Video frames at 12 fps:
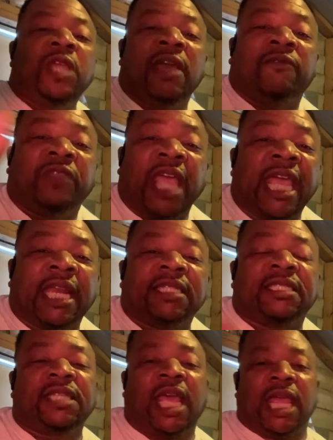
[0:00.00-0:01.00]
If they the
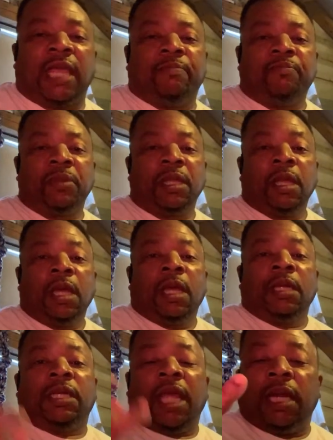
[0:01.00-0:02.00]
same,
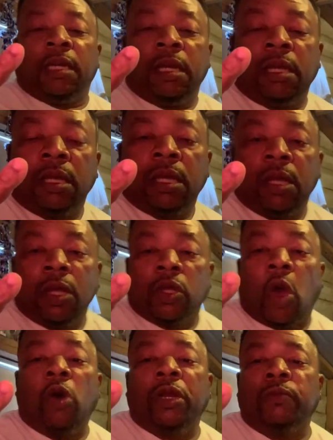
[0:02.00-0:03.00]
then
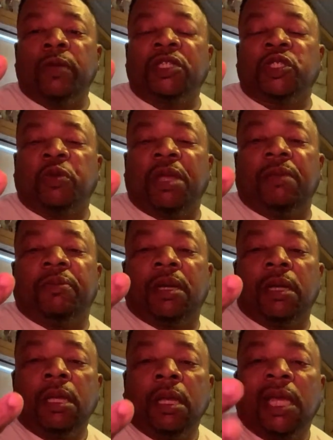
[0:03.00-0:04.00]
golden
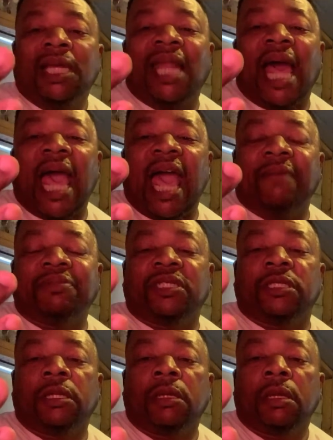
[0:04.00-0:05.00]
retriever,
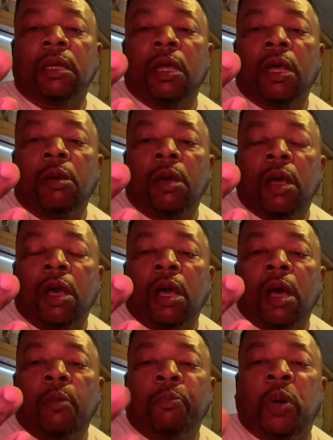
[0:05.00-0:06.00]
labs,
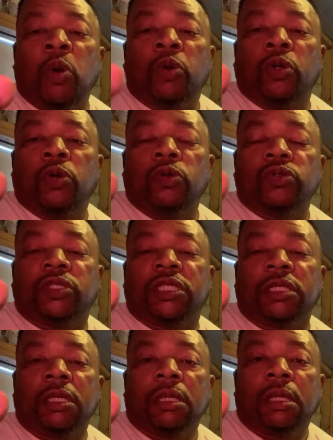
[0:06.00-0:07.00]

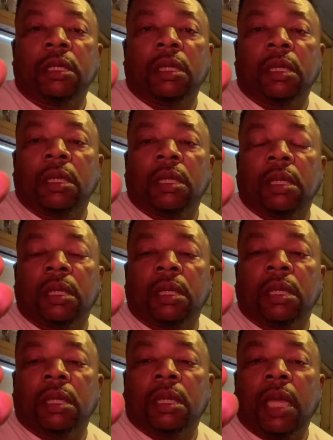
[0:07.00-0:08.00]
poodles,
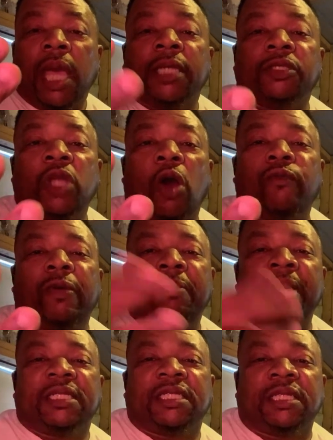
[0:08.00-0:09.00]
and
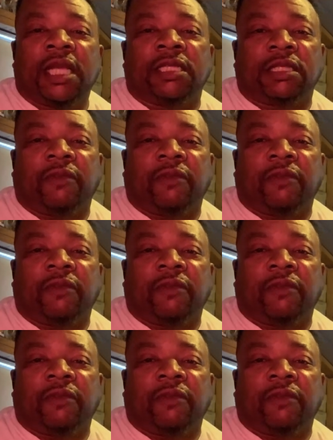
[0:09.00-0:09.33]
Dobermans is